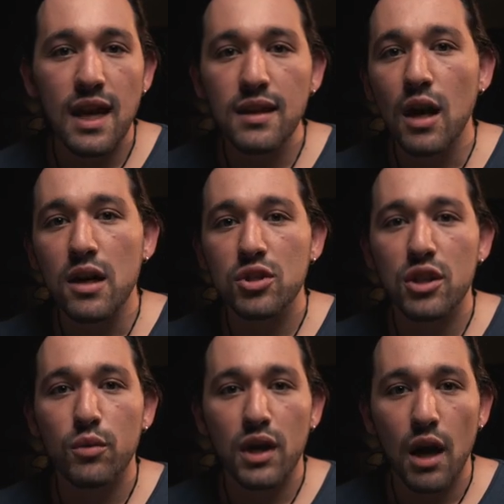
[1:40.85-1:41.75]
then launch
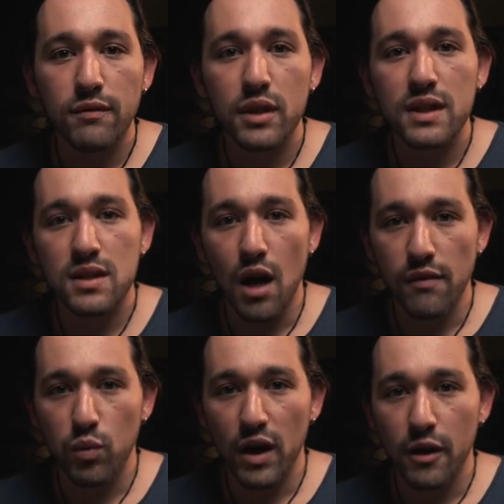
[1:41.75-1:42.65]
the Recoverit
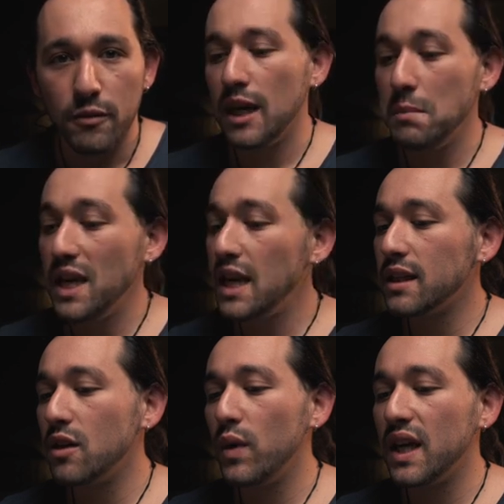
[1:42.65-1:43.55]
software.
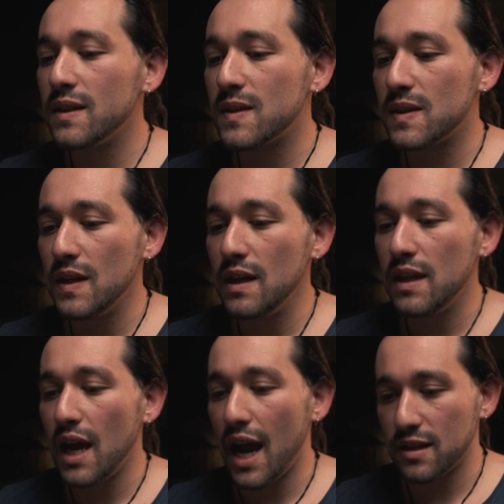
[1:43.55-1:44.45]
Immediately, we can see
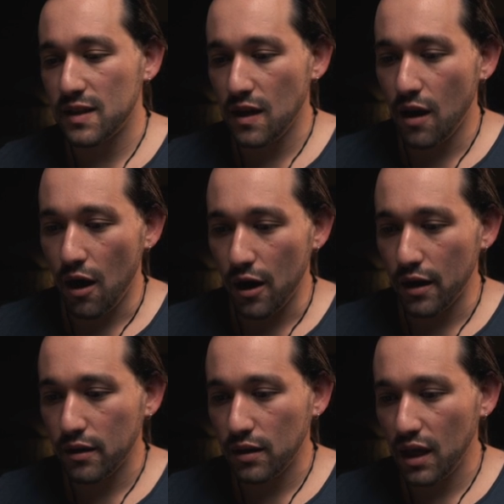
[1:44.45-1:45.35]
the SD
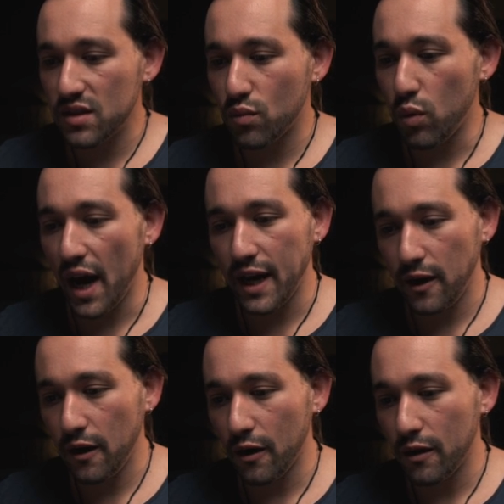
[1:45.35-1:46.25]
card. It's right
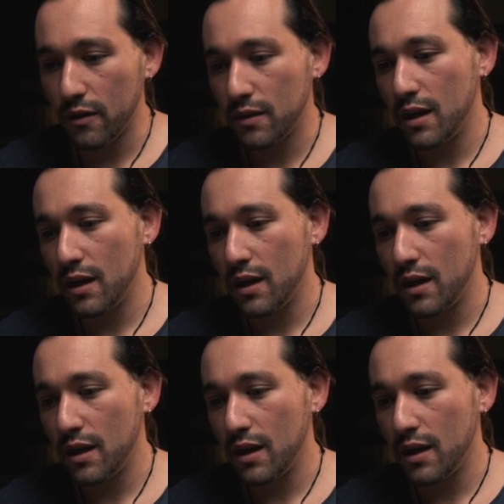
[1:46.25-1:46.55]
here.